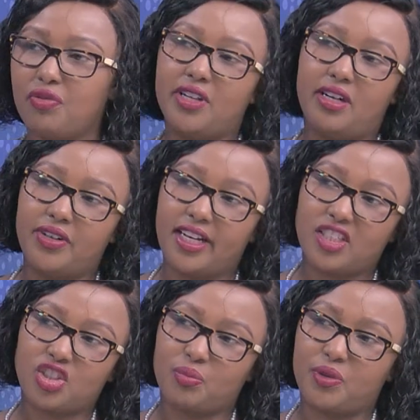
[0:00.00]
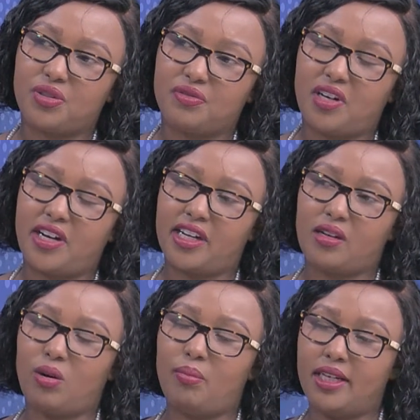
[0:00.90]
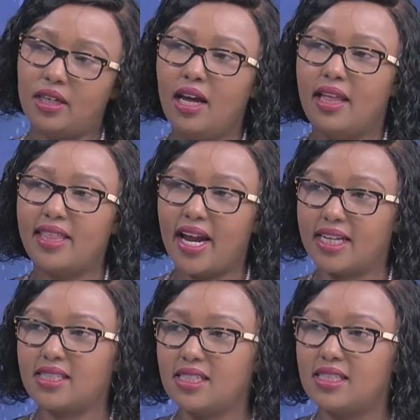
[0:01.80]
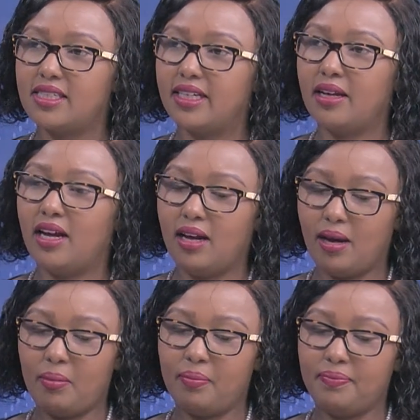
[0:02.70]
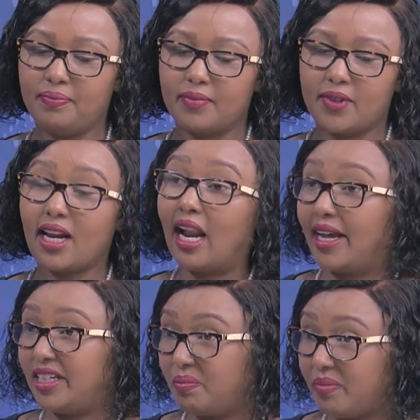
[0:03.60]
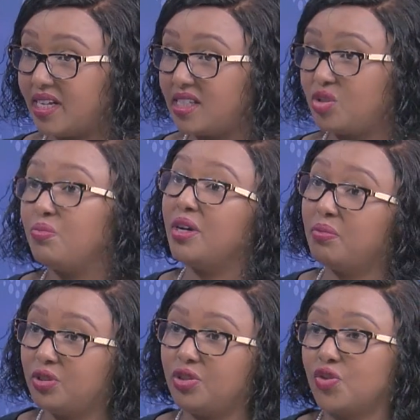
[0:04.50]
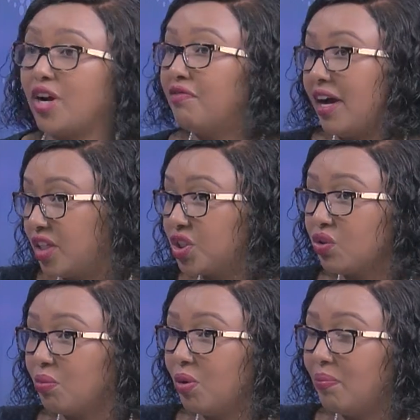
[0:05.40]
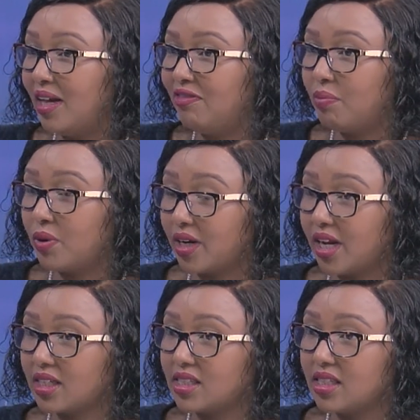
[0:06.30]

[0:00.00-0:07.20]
their relationship with Safaricom and their existing client base to be able to drive additional mobile products.